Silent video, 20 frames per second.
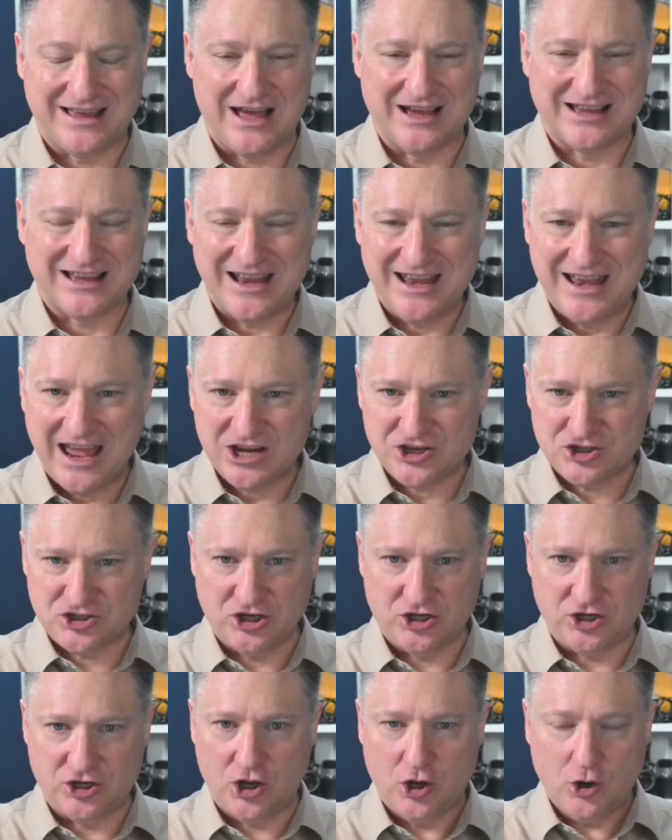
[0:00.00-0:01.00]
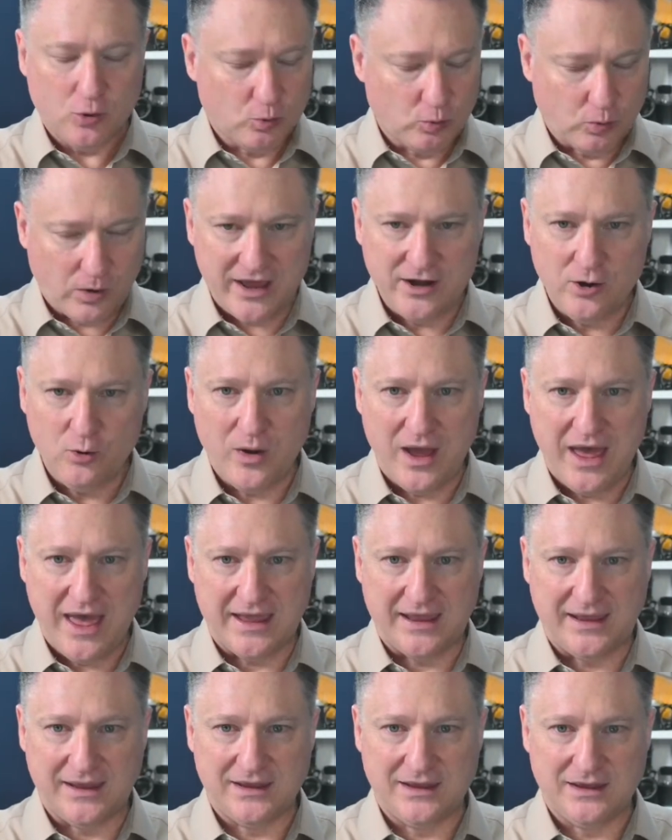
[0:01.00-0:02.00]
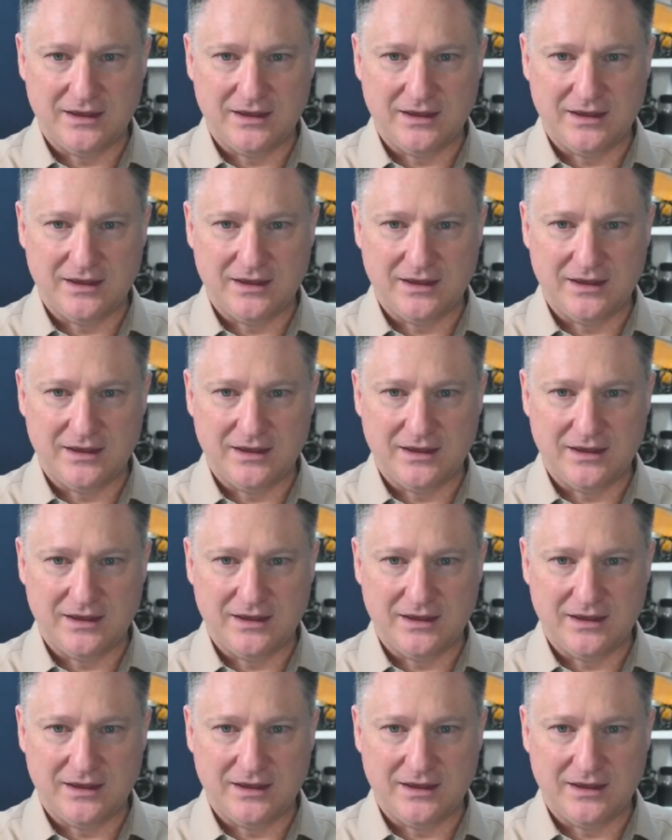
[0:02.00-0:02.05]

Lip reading: a connection right away.